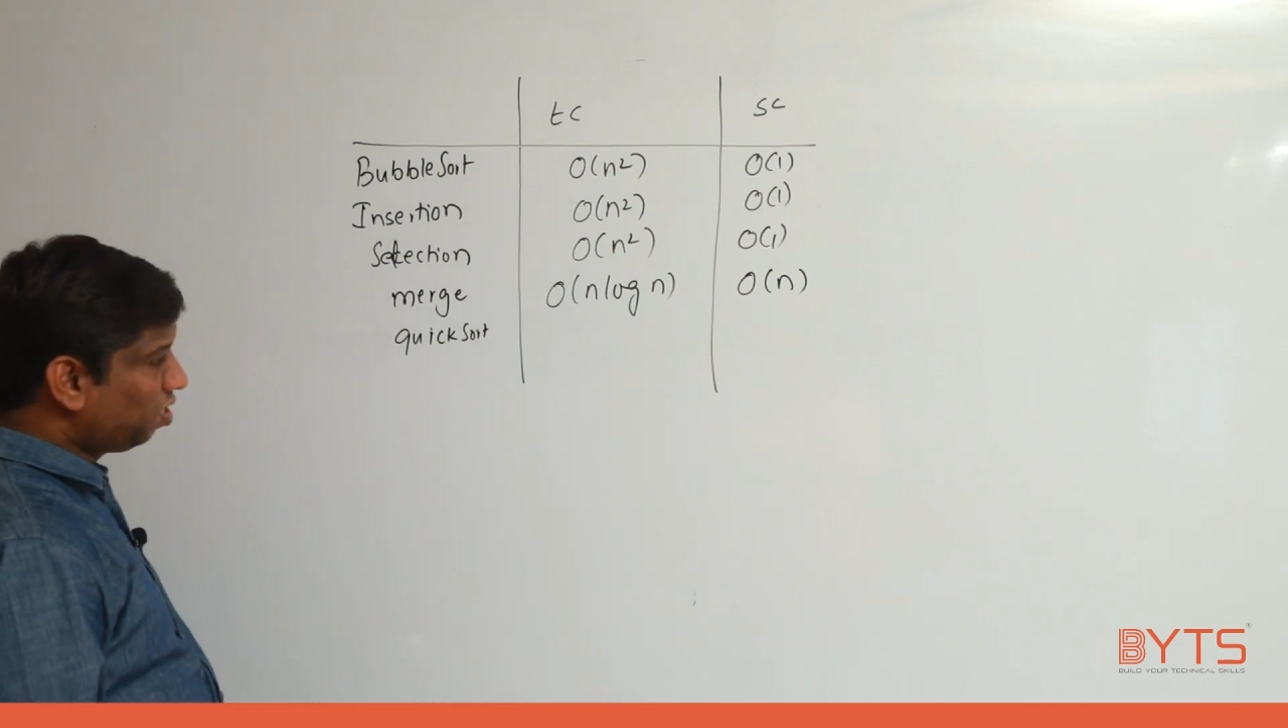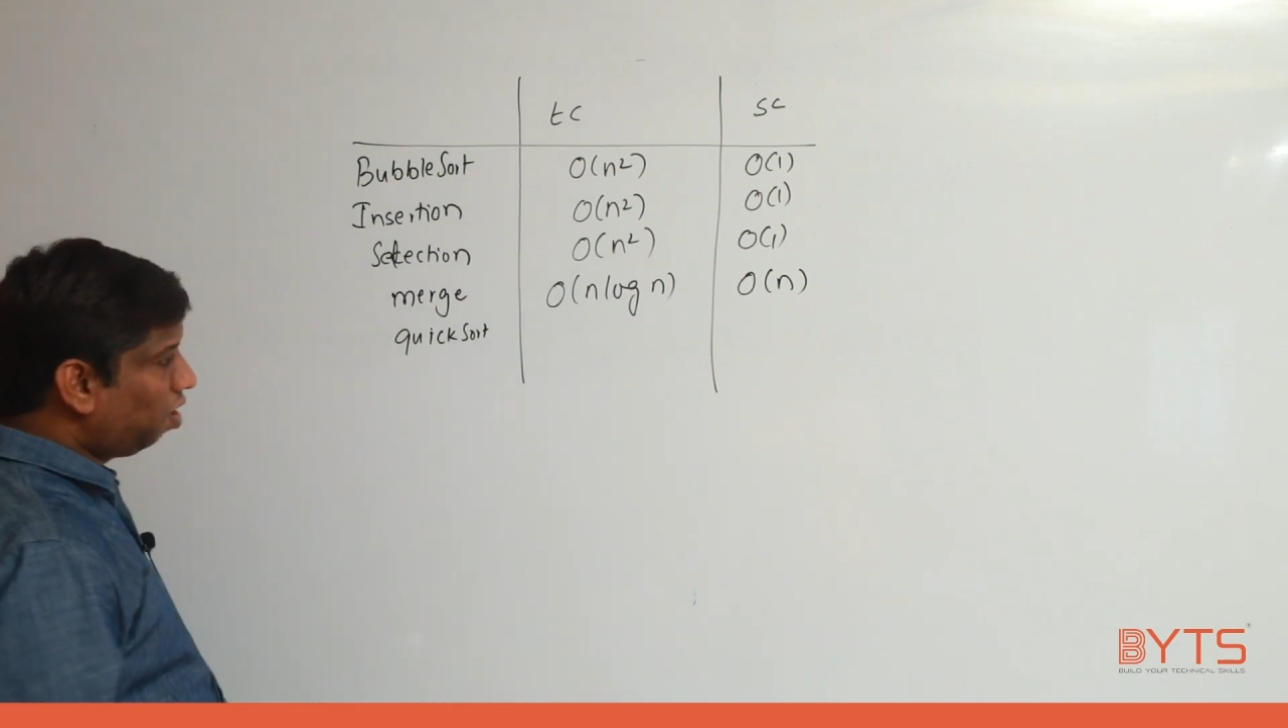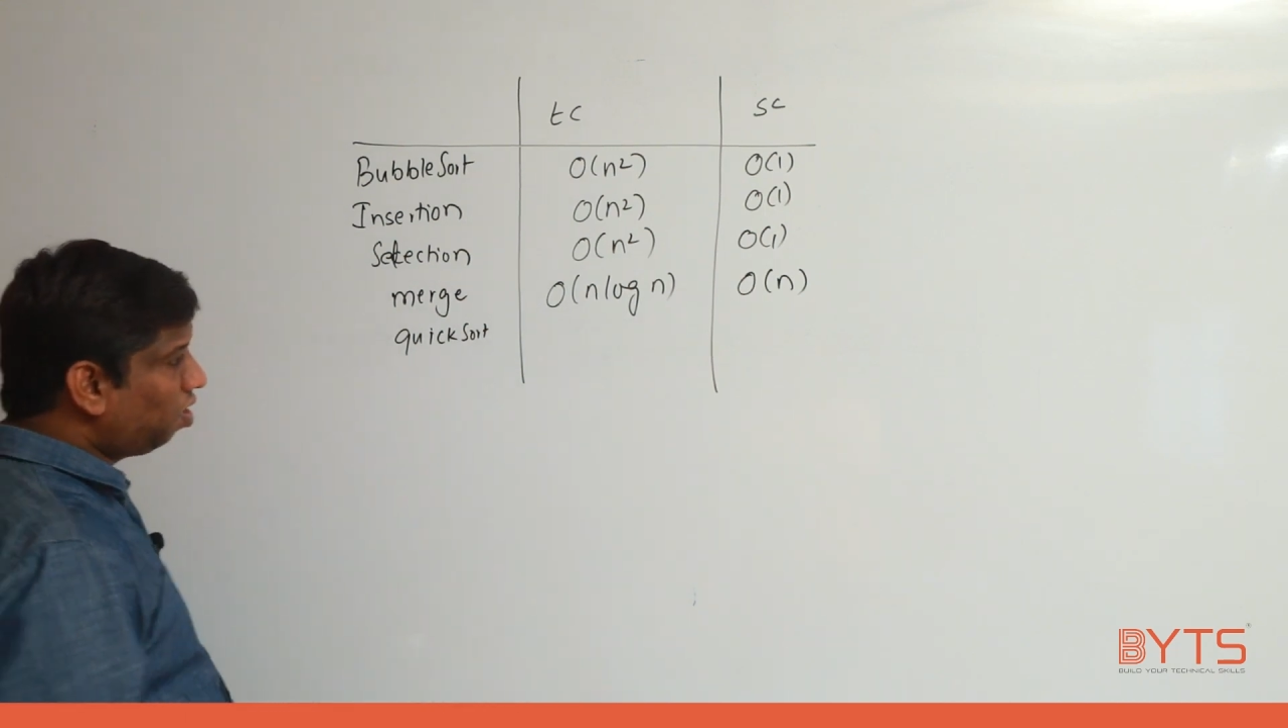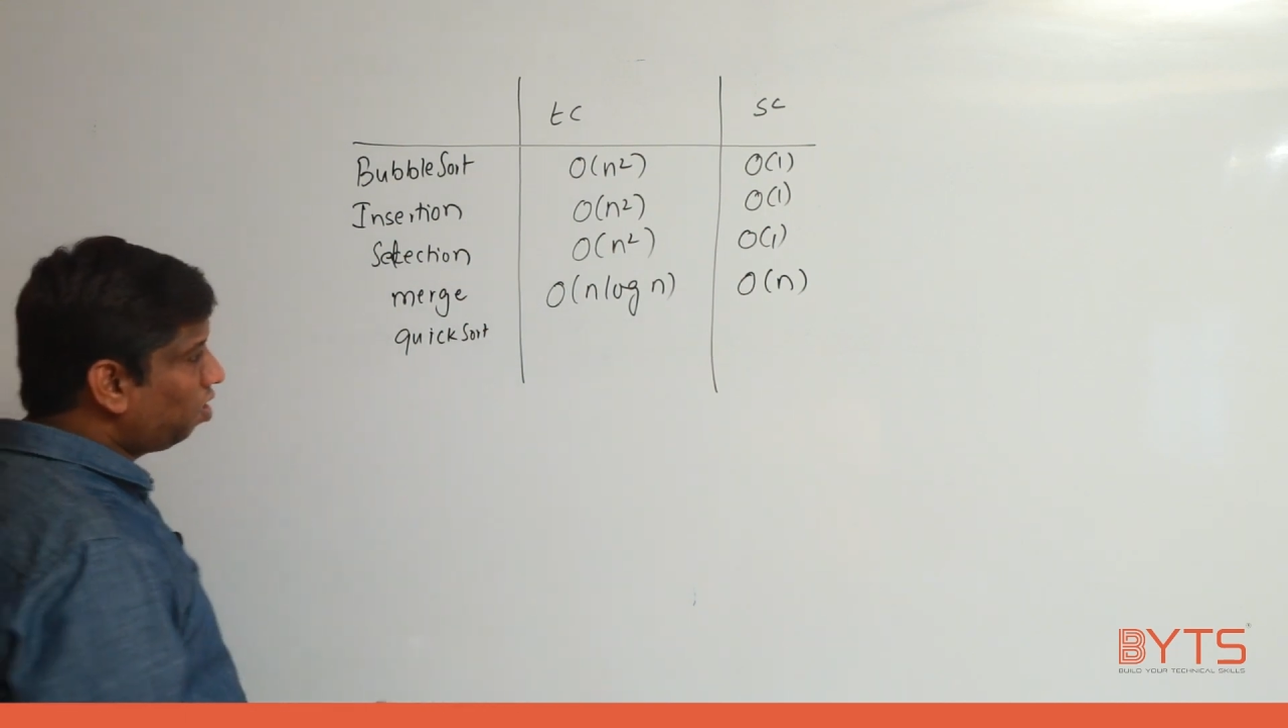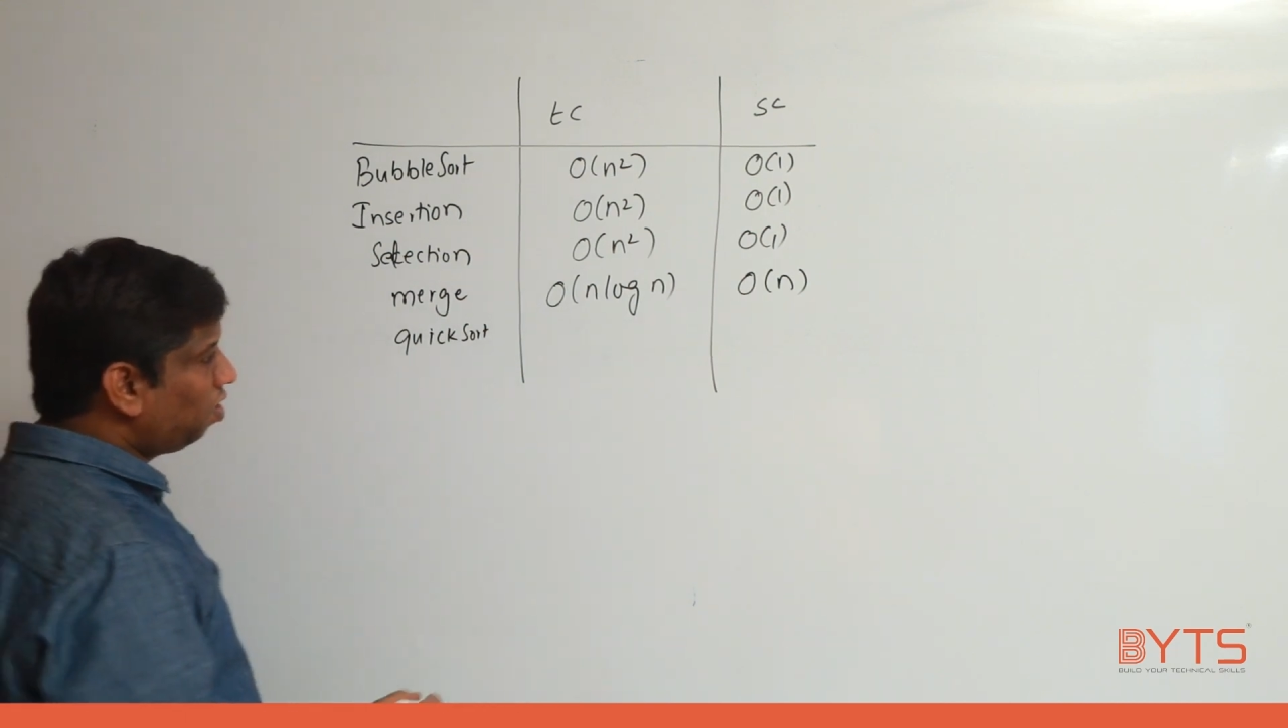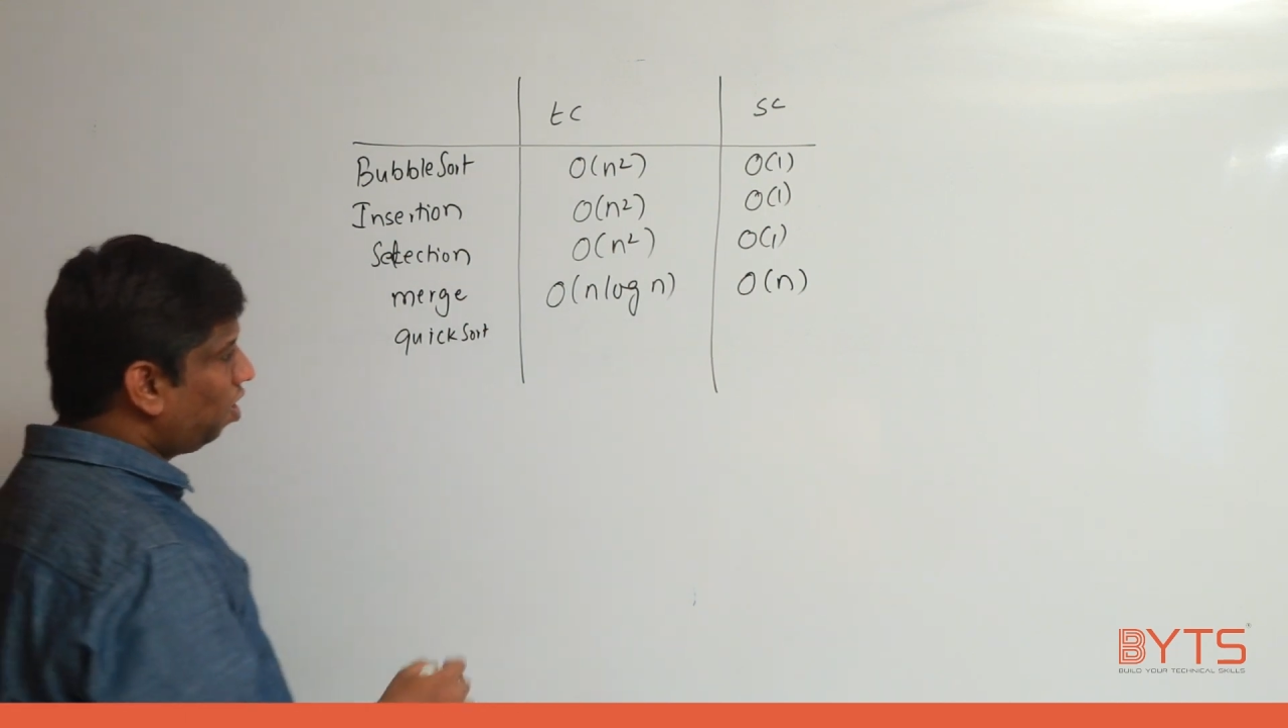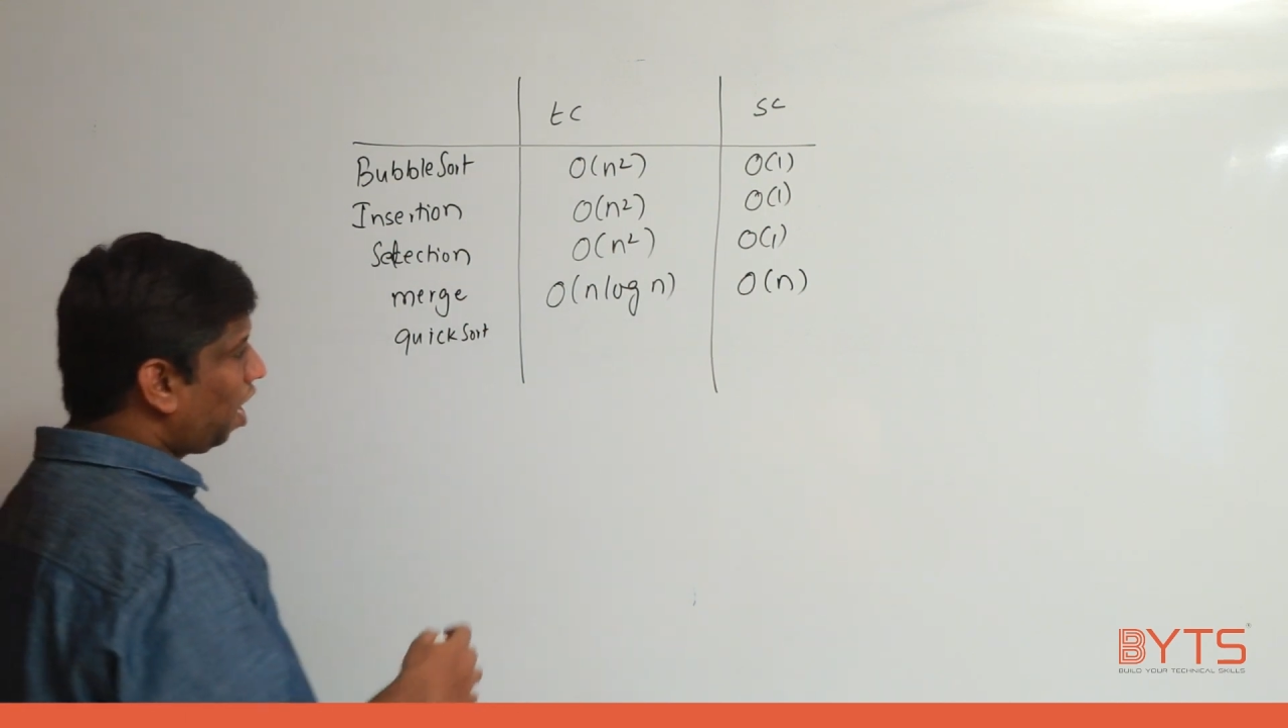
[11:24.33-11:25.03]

sort